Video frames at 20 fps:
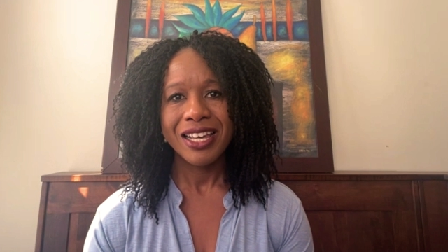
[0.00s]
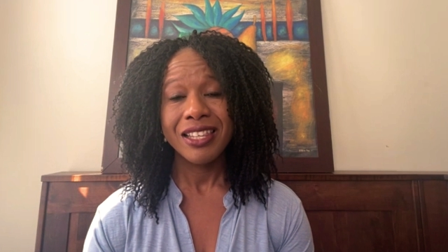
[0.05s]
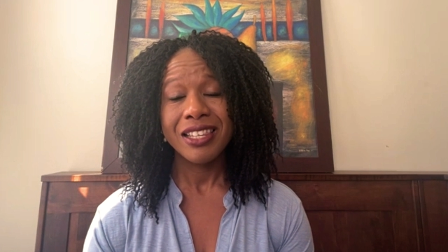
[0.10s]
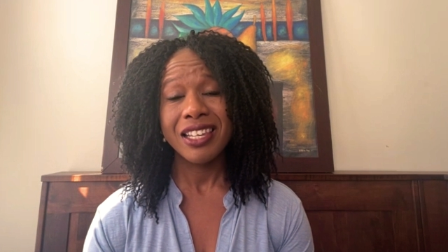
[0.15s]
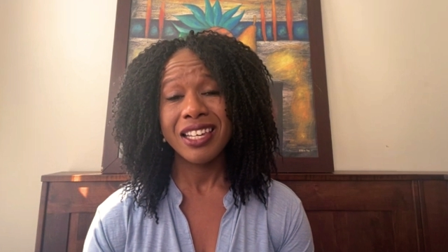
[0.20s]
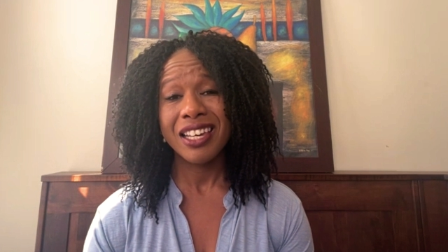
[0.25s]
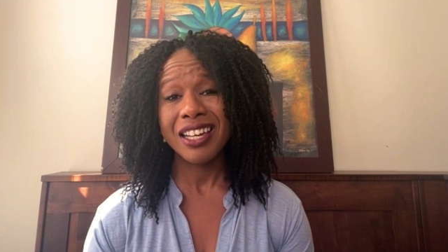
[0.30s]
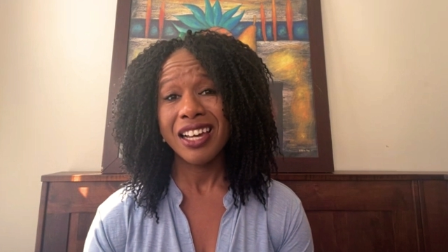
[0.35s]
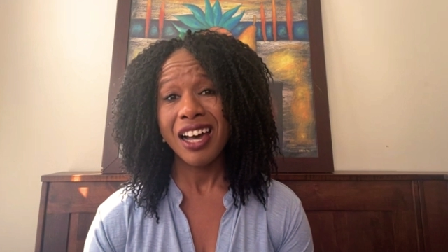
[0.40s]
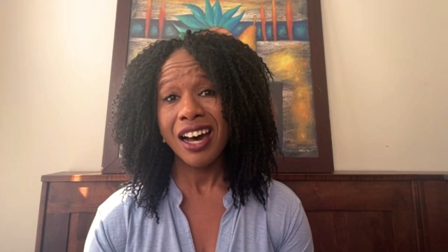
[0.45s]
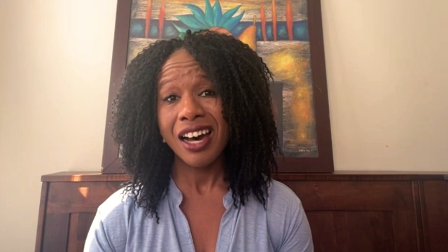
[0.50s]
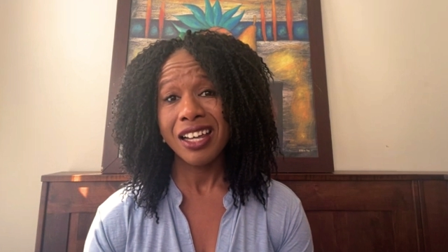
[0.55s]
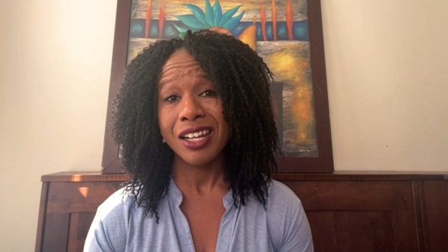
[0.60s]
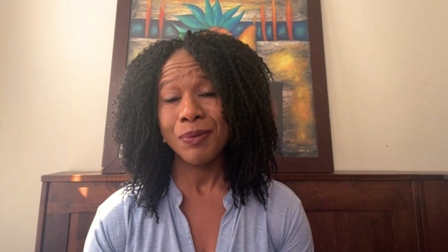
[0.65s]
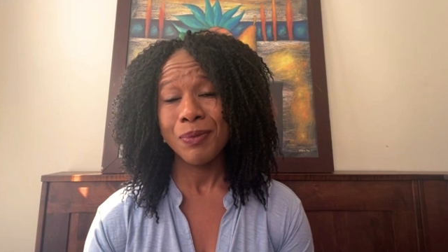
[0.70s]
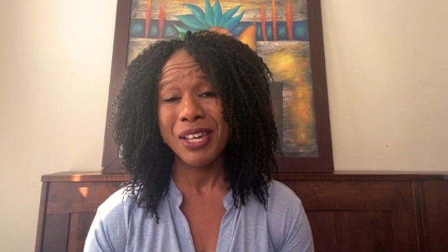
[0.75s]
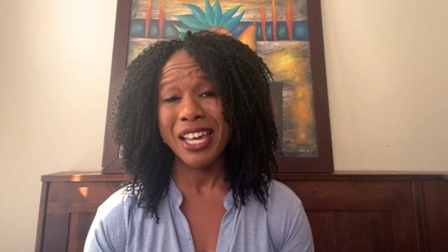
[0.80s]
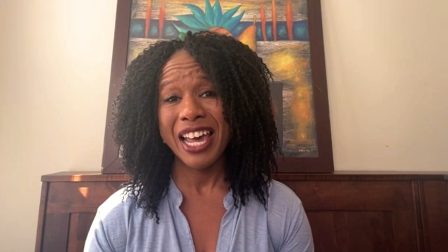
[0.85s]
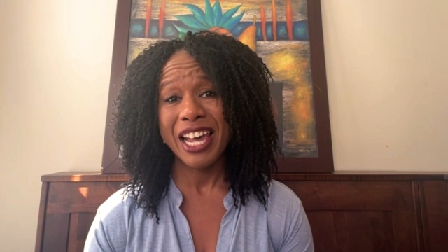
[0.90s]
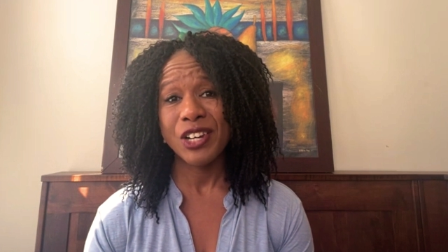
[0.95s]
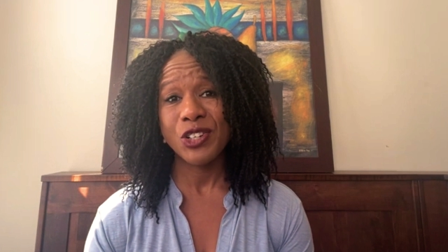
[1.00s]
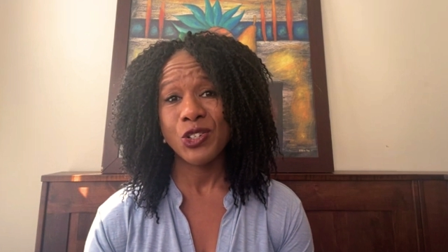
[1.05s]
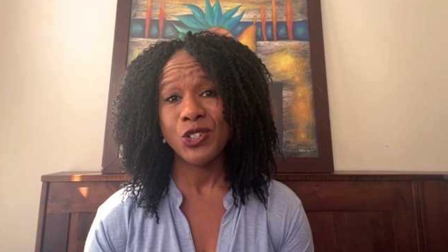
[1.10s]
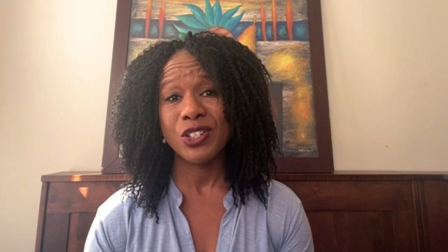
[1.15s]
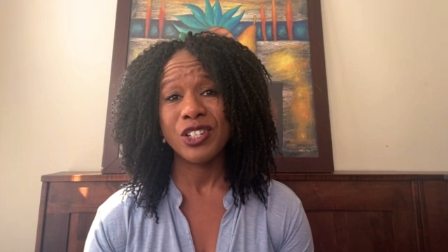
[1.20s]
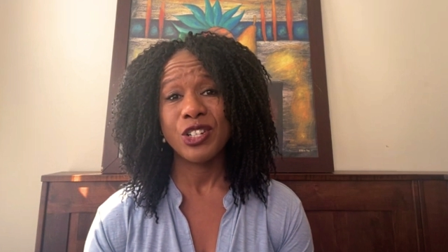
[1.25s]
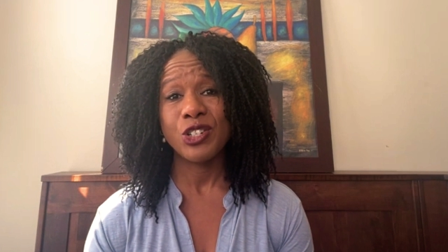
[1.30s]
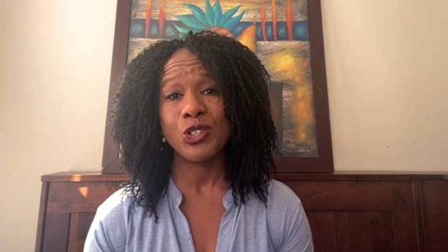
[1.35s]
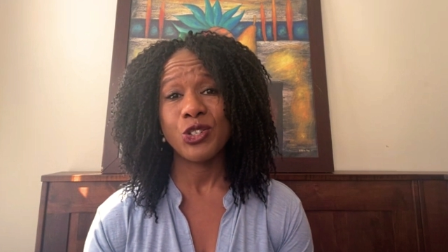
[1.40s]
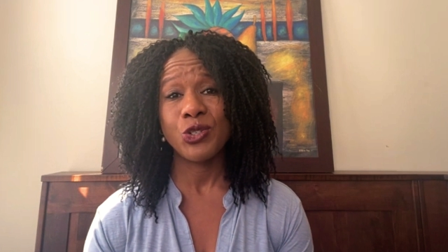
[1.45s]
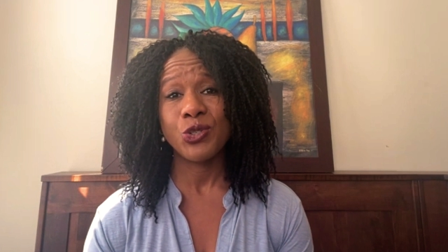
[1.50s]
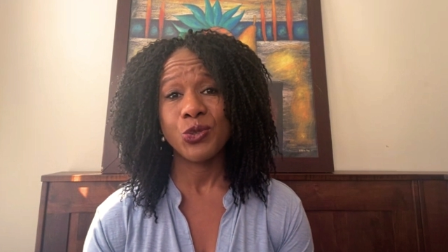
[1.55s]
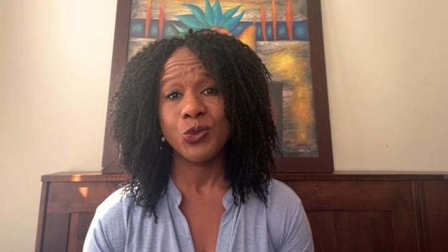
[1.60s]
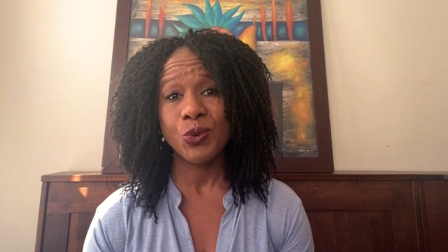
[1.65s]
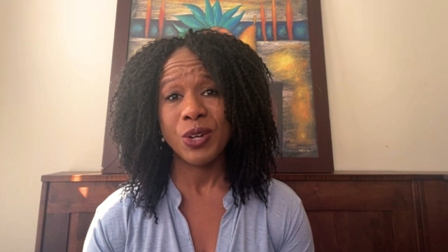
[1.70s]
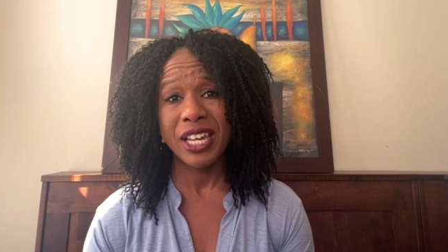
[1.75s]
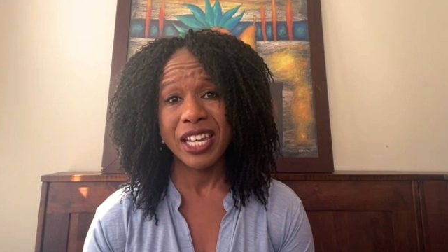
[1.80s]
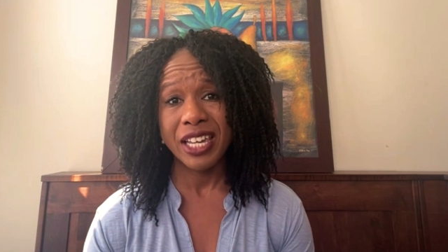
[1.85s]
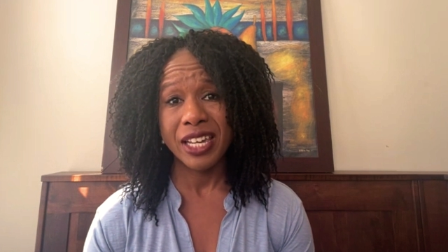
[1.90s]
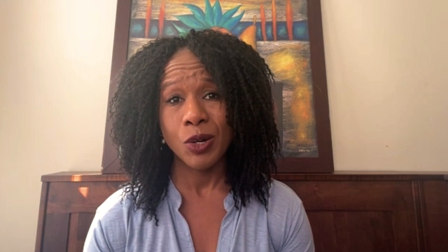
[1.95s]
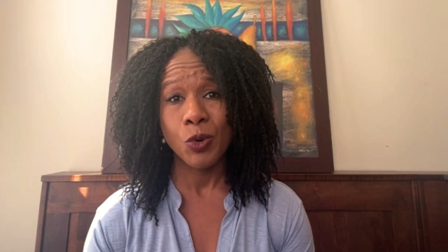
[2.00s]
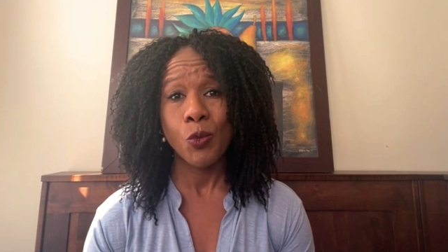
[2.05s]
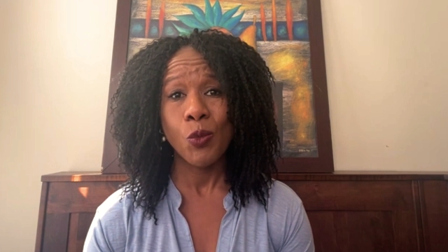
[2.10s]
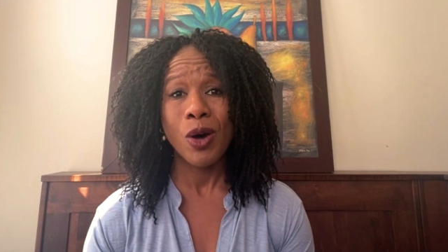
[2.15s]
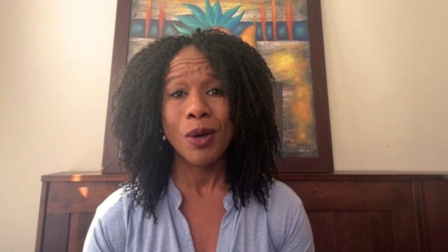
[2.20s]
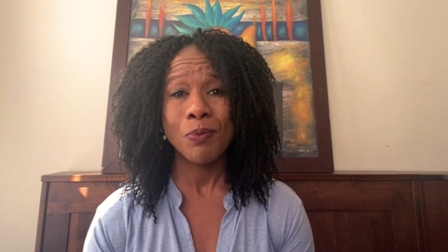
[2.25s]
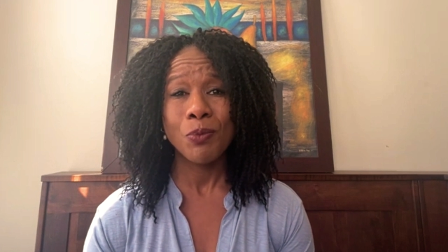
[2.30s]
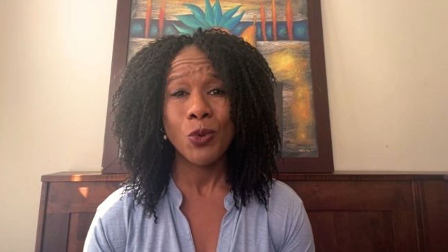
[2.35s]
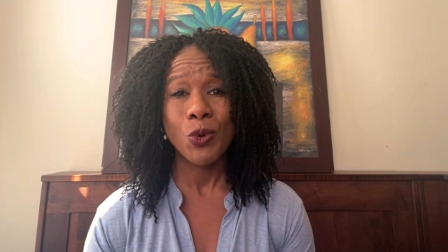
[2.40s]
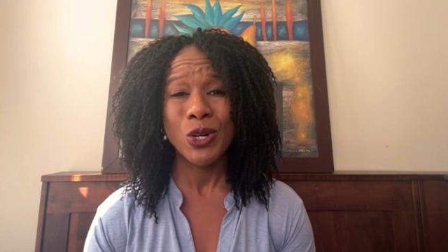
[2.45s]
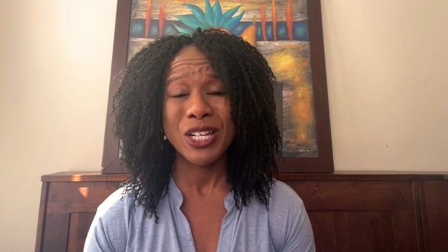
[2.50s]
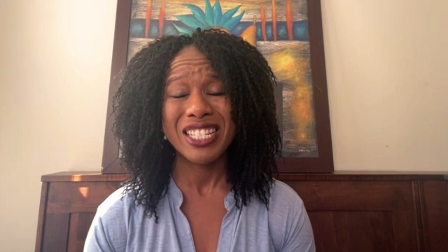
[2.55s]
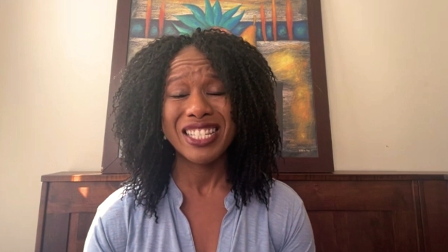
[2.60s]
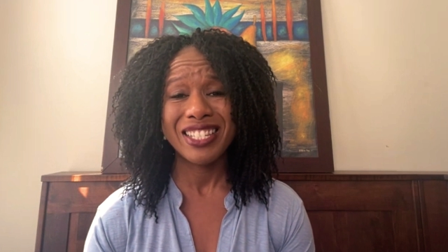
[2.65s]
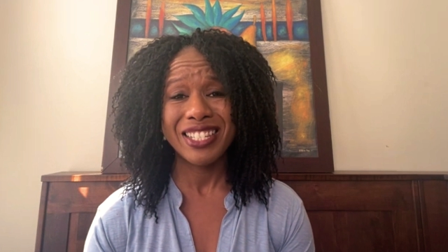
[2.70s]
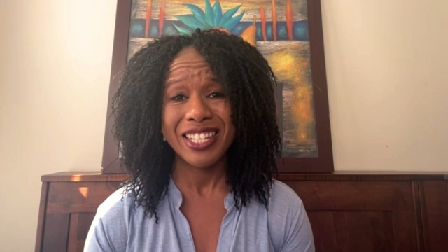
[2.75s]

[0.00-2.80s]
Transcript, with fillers: The economy actually shrank 1.6%